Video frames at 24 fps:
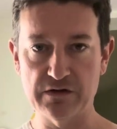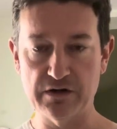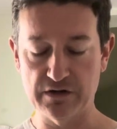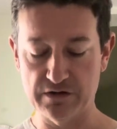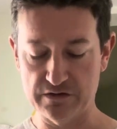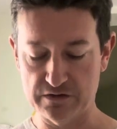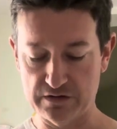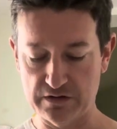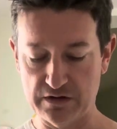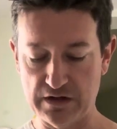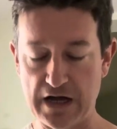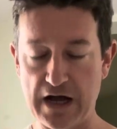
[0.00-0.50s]

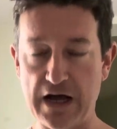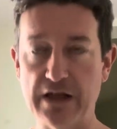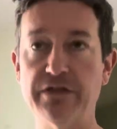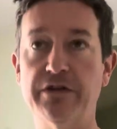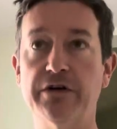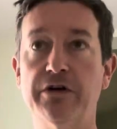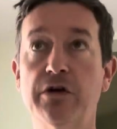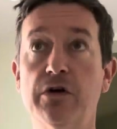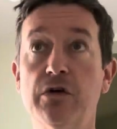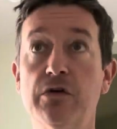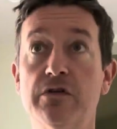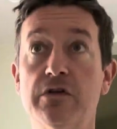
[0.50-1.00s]
there's a lot
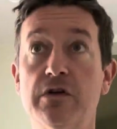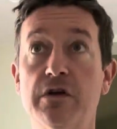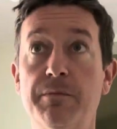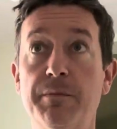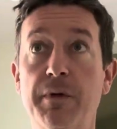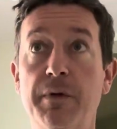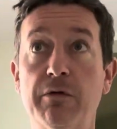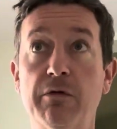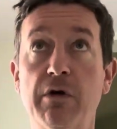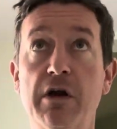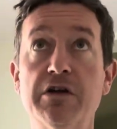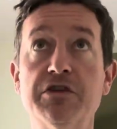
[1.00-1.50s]
that goes into
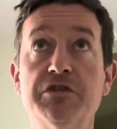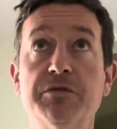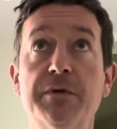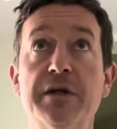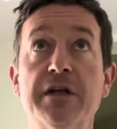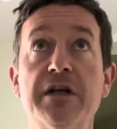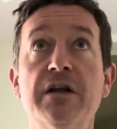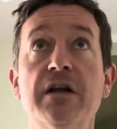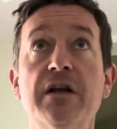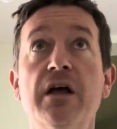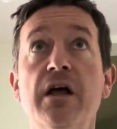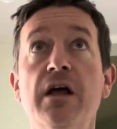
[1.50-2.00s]
my regimen.
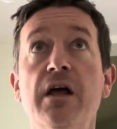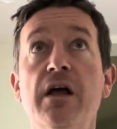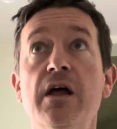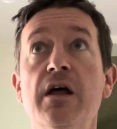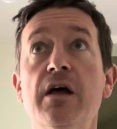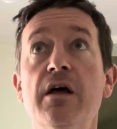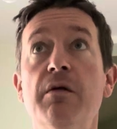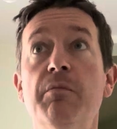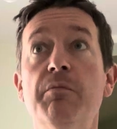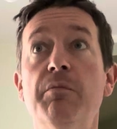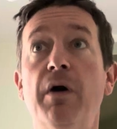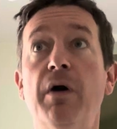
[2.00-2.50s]

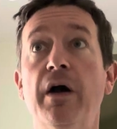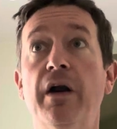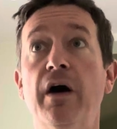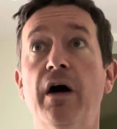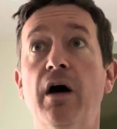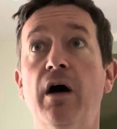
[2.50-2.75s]
But